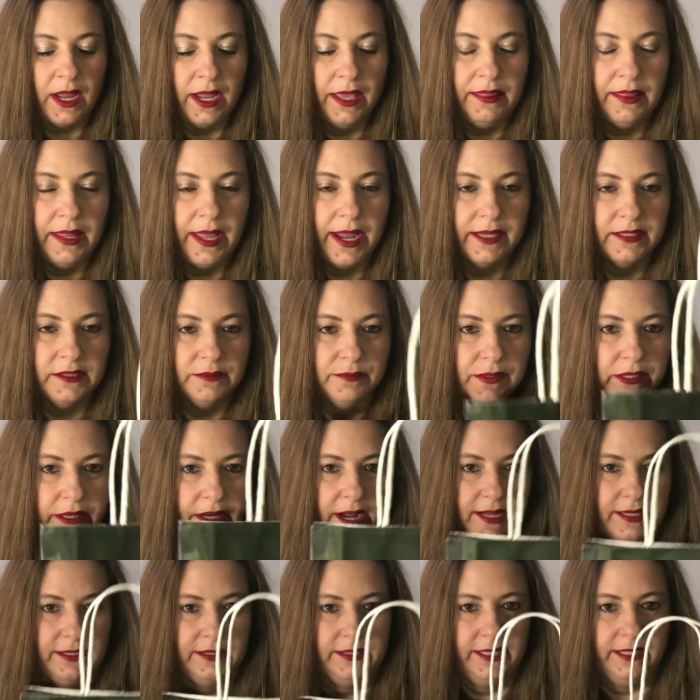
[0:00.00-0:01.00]
And last but
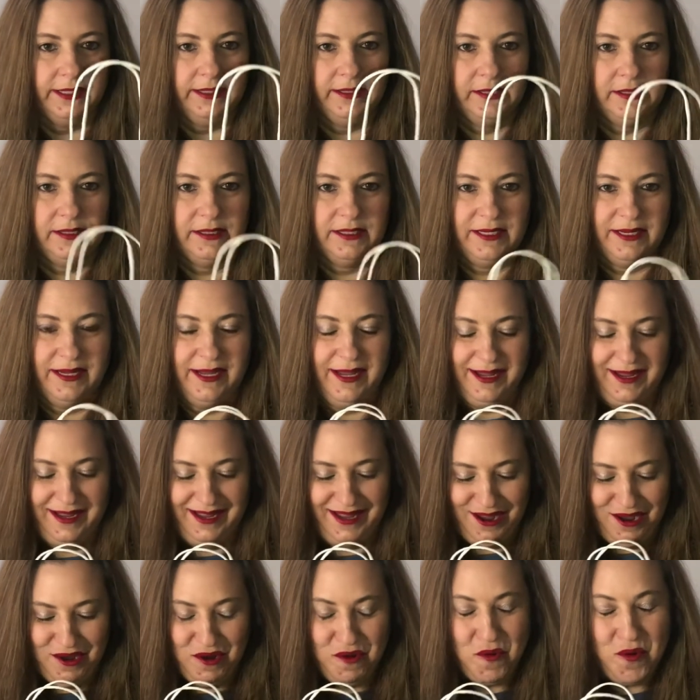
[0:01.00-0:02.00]
not least,
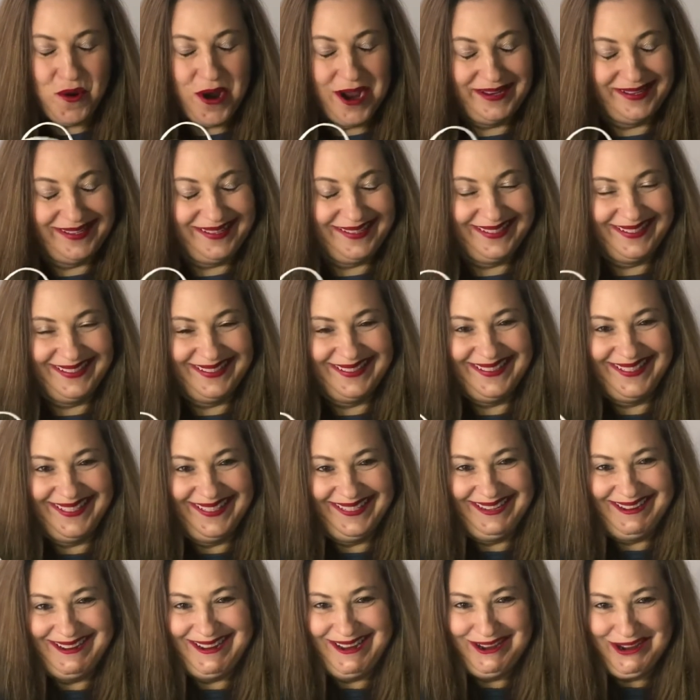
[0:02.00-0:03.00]
what is
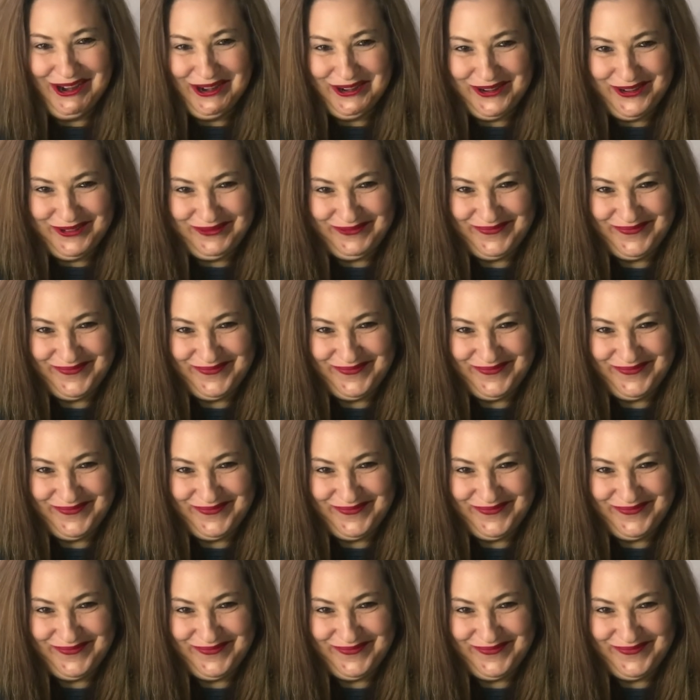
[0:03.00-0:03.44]
in here?